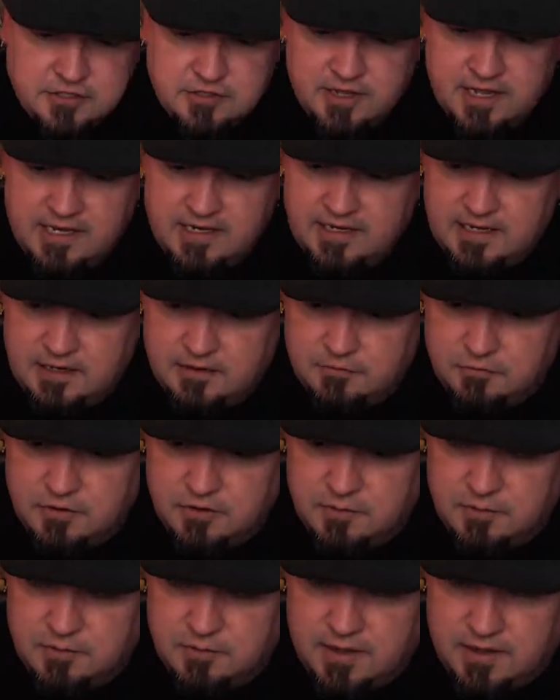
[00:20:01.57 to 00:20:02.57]
had to get a
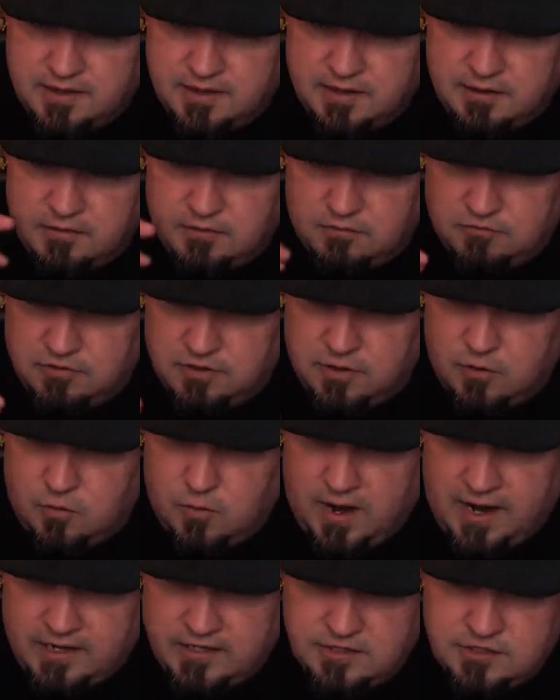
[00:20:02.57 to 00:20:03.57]
really
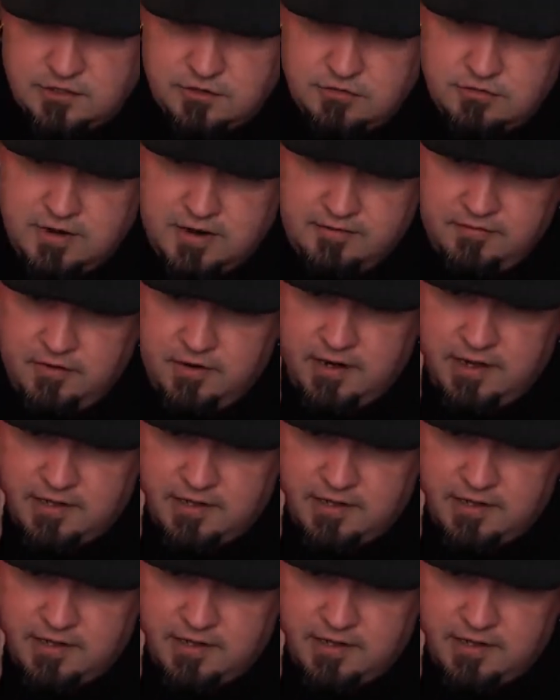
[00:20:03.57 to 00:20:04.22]
wide screwdriver and